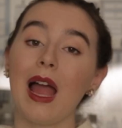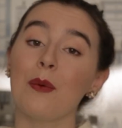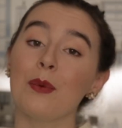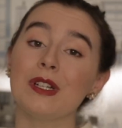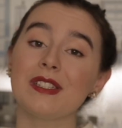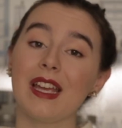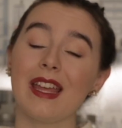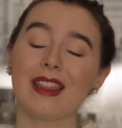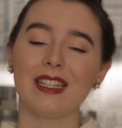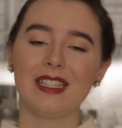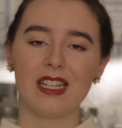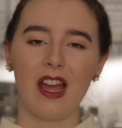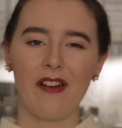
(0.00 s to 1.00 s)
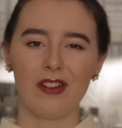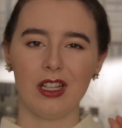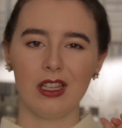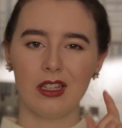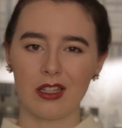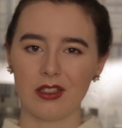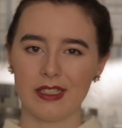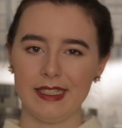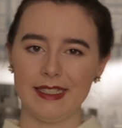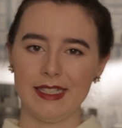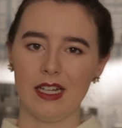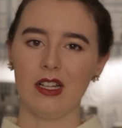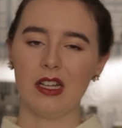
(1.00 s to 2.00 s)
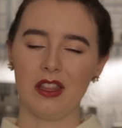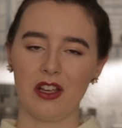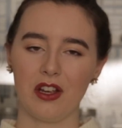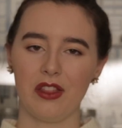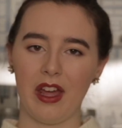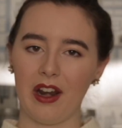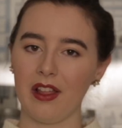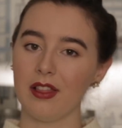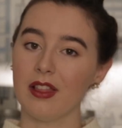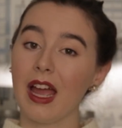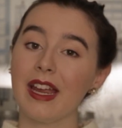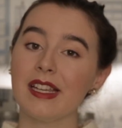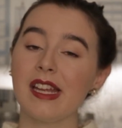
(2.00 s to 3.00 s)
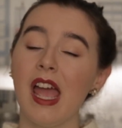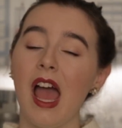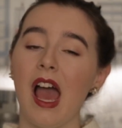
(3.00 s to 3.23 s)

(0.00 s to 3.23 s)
I will say they did have a little detail in there that I liked,